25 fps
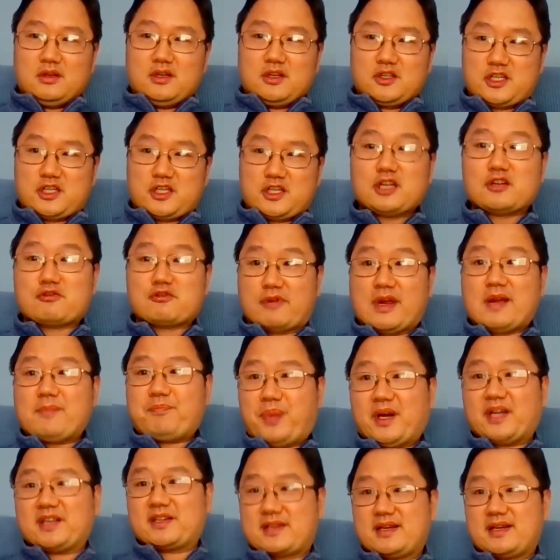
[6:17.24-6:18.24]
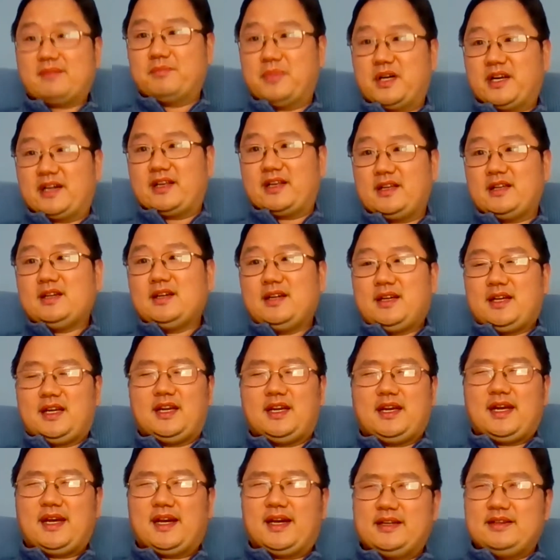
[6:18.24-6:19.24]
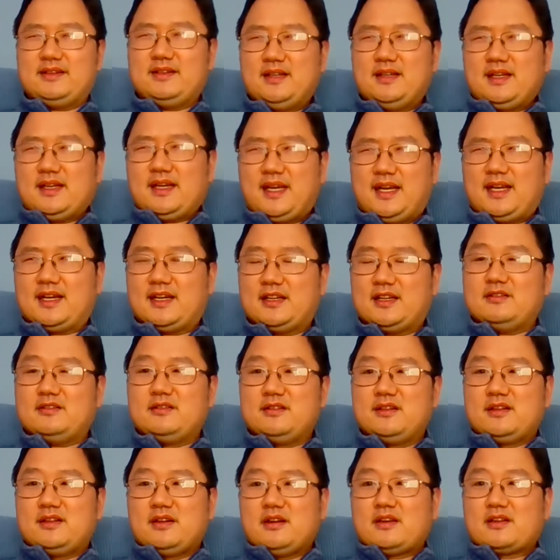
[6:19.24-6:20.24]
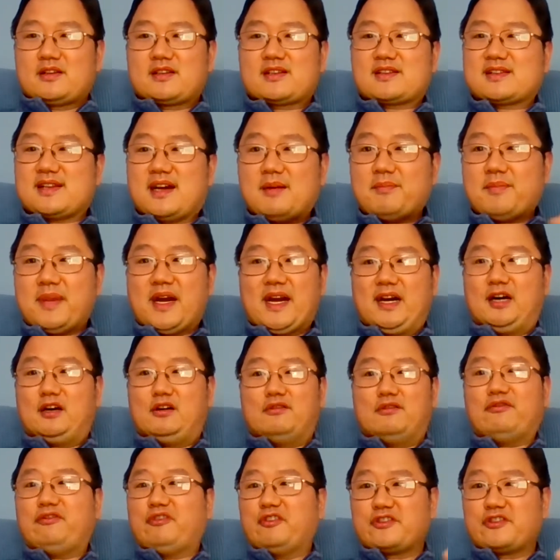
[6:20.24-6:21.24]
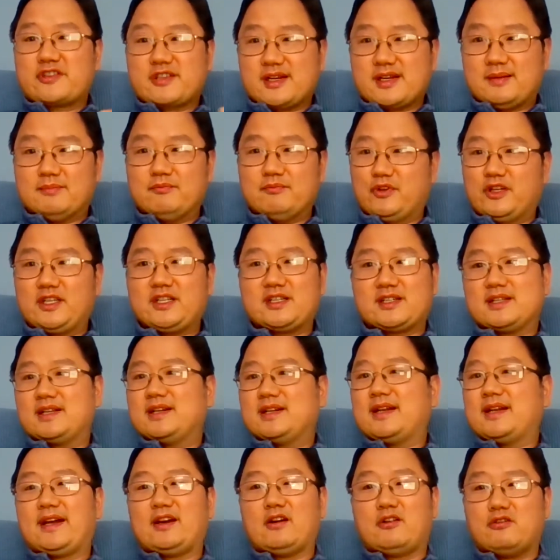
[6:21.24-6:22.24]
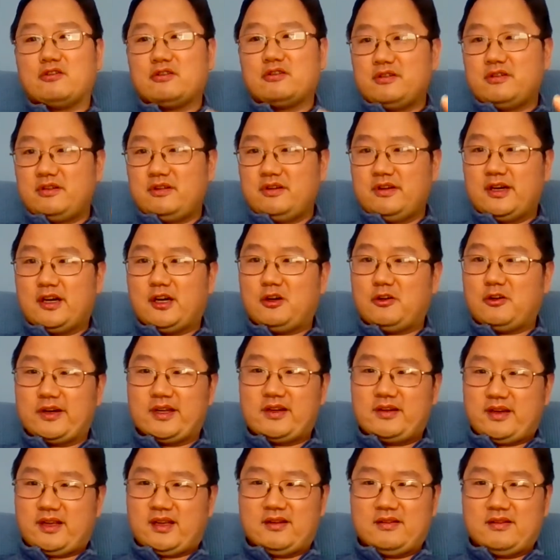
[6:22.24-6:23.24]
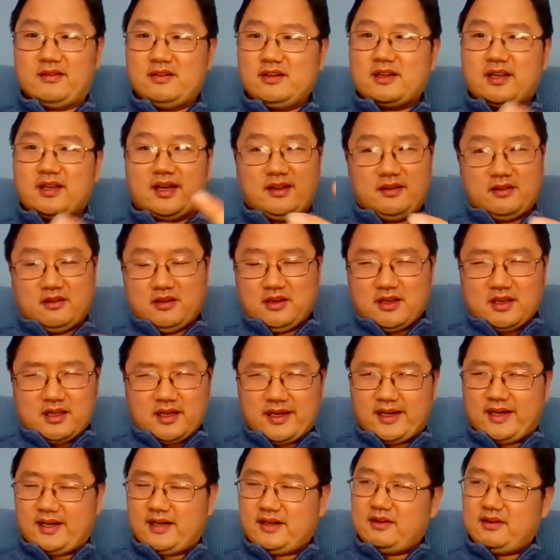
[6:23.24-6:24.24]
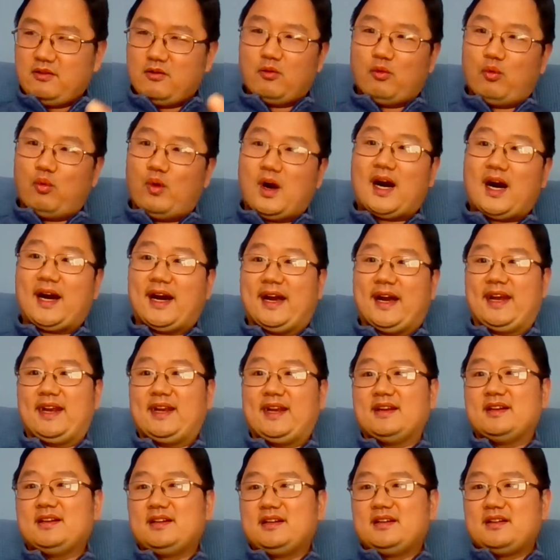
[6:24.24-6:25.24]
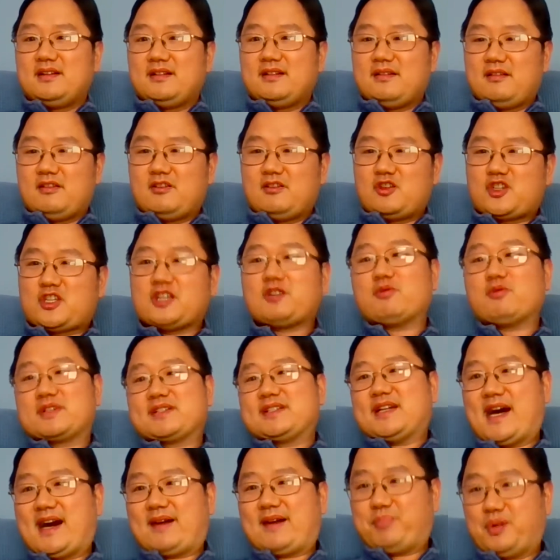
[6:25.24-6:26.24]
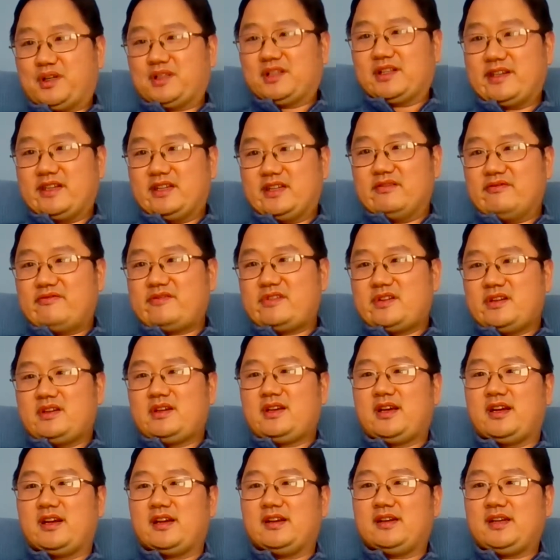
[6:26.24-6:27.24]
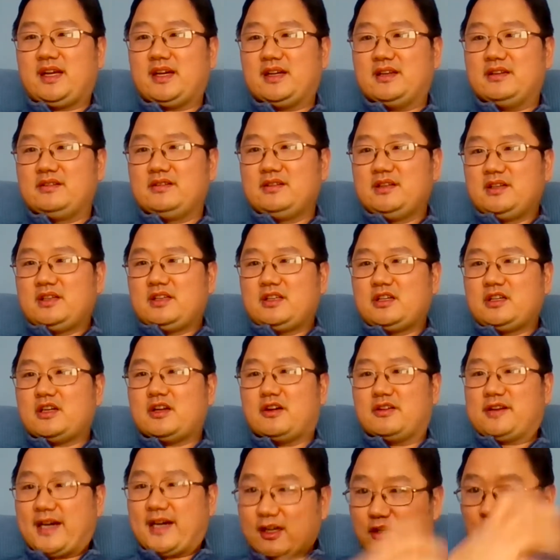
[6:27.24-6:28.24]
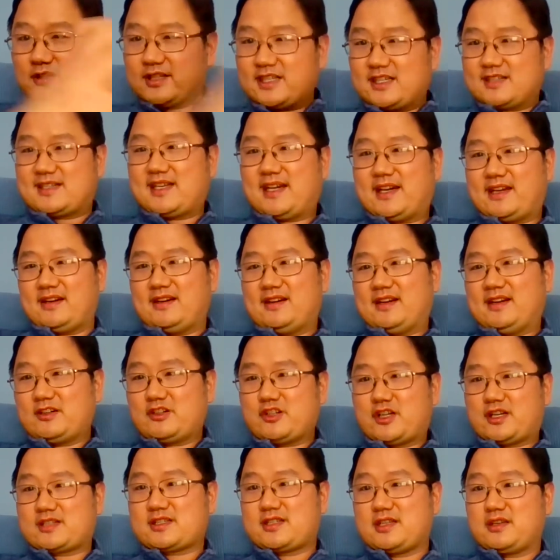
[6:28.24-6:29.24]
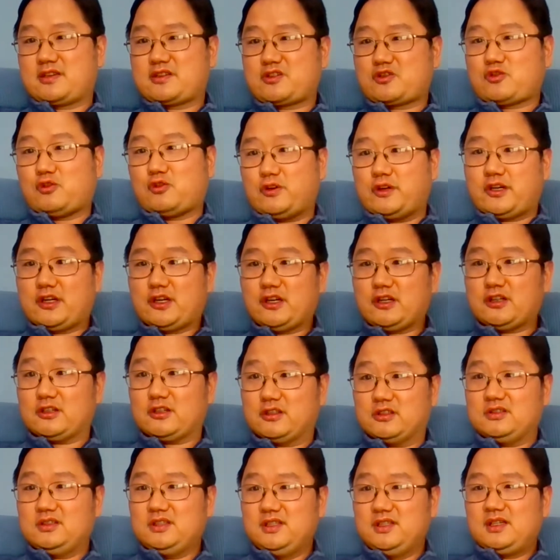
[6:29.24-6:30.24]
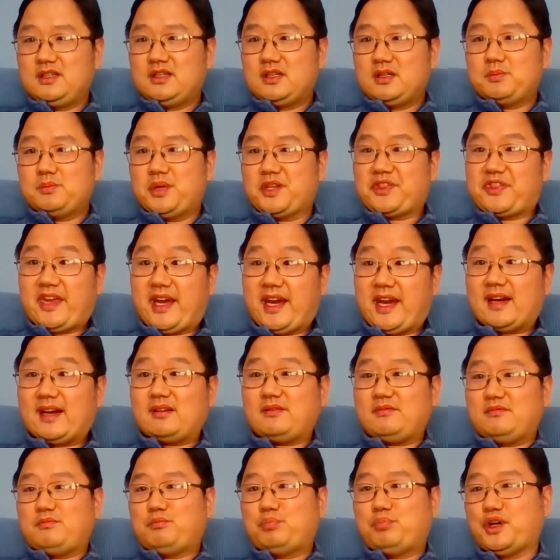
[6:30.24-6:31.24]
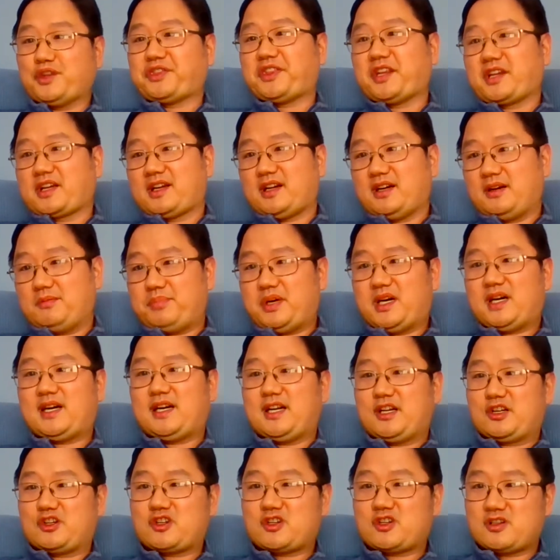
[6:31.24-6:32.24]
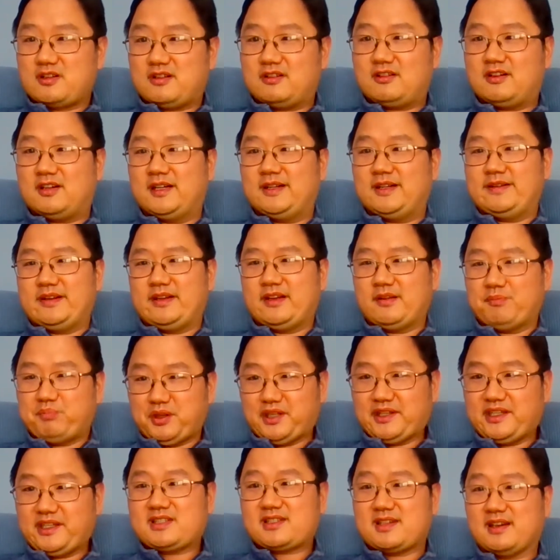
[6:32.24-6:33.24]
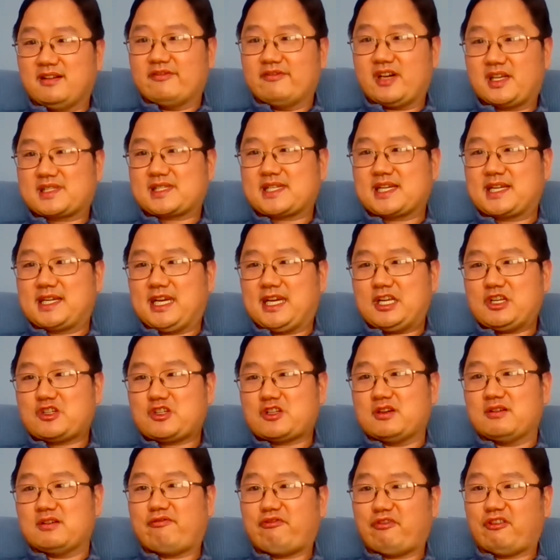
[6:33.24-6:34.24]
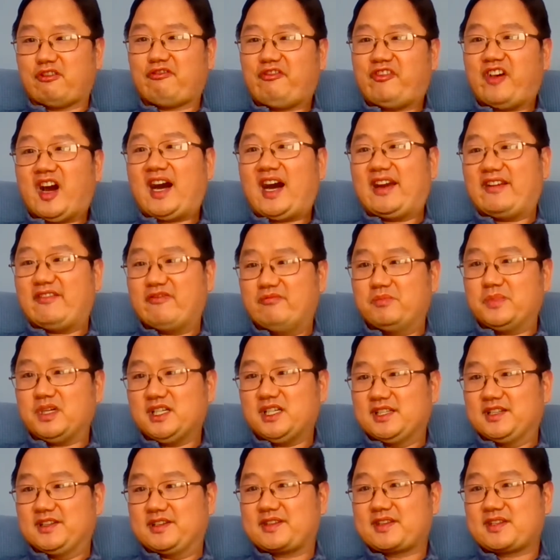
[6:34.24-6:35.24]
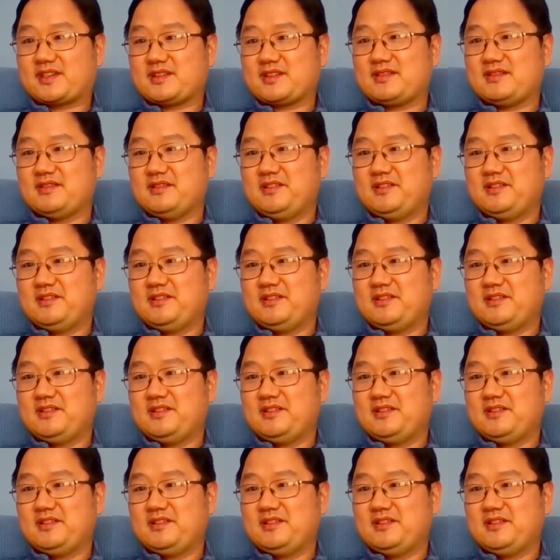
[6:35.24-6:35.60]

She is raped by somebody. And somehow, for some reason, I don't know, and why, she was not believed. And not only is that an injustice toward her, but that put the kibosh on a police investigation for 5 months.